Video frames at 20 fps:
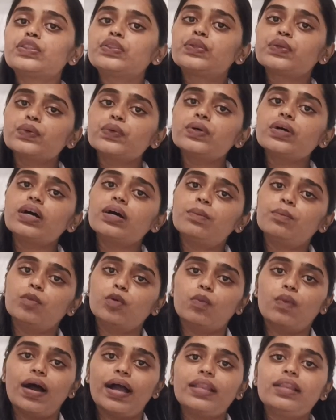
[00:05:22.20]
through a
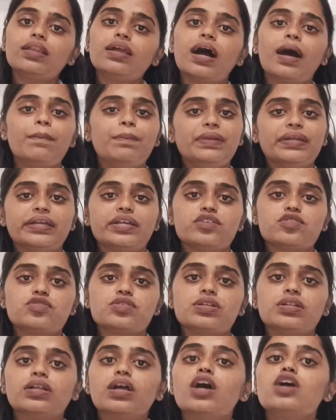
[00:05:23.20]
mobile
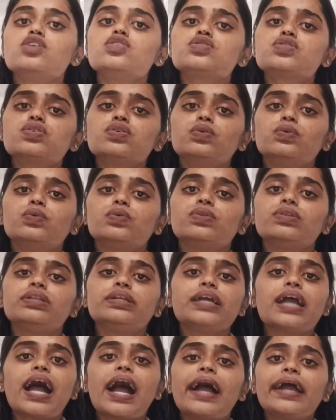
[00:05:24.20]
application. So,
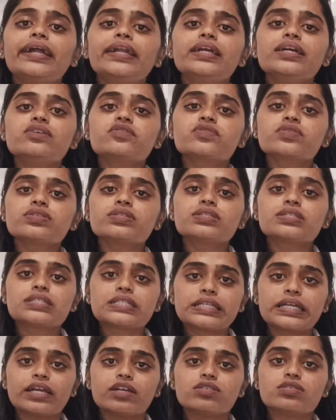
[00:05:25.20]
the ideation
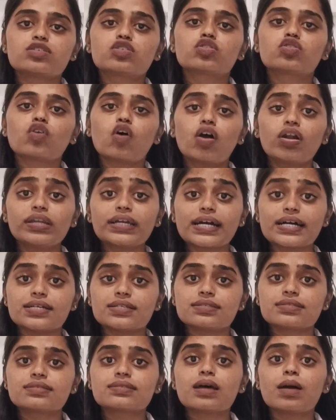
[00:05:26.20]
stage taught
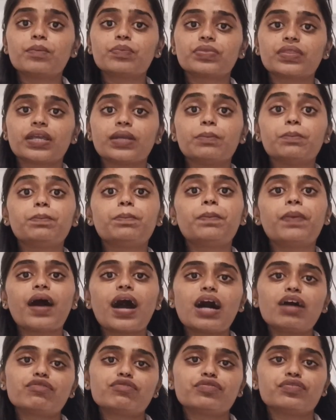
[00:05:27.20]
us something
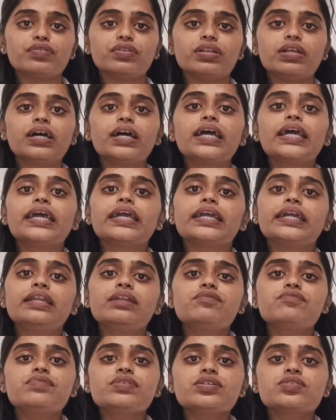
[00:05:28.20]
powerful.
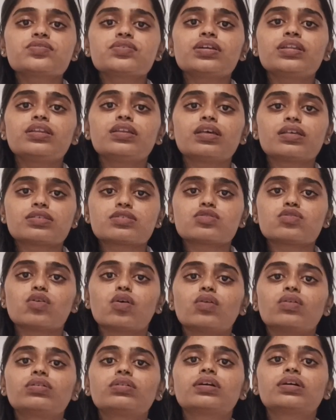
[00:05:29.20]
Innovation does
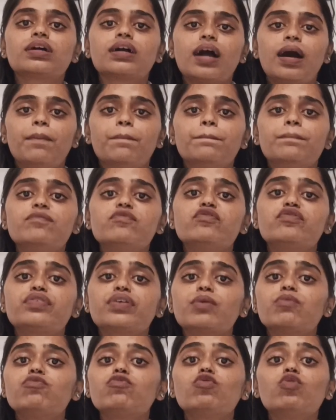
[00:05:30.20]
not come
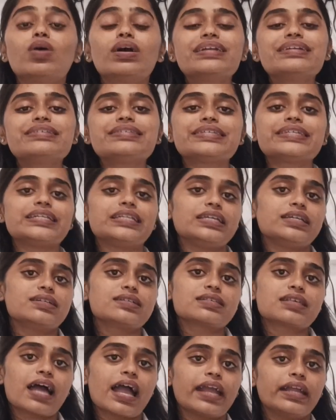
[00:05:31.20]
from one
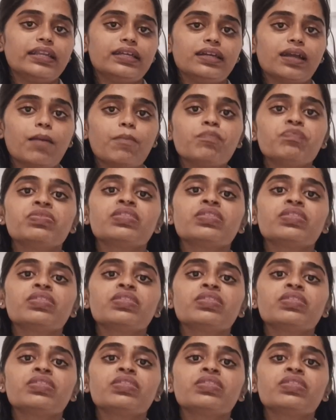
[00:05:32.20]
genius idea,